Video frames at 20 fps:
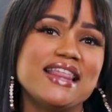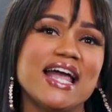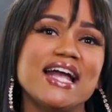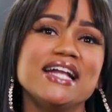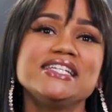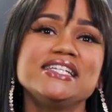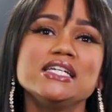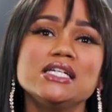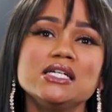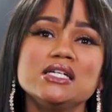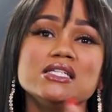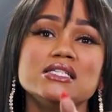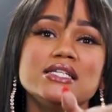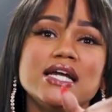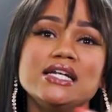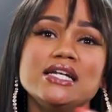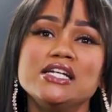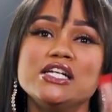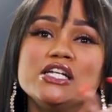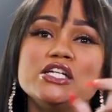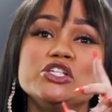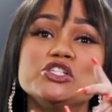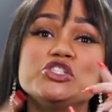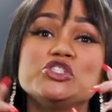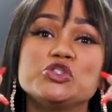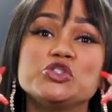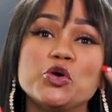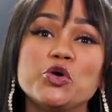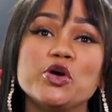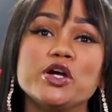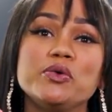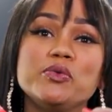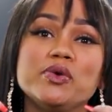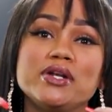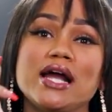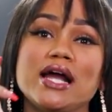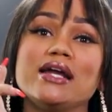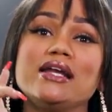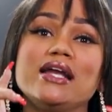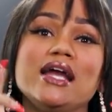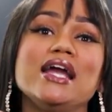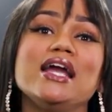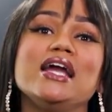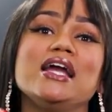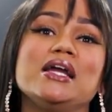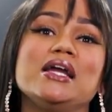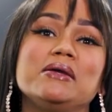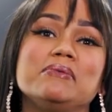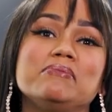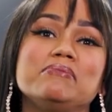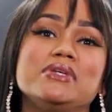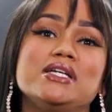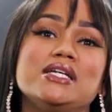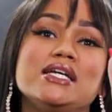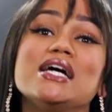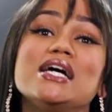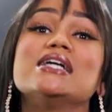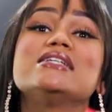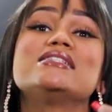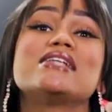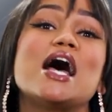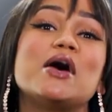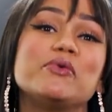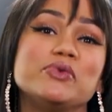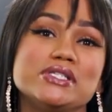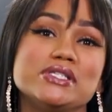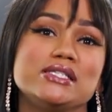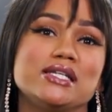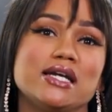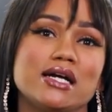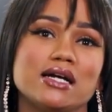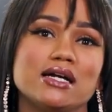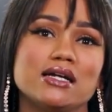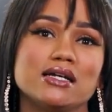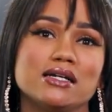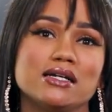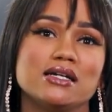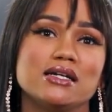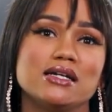they did a they did a little story when I came because I was there.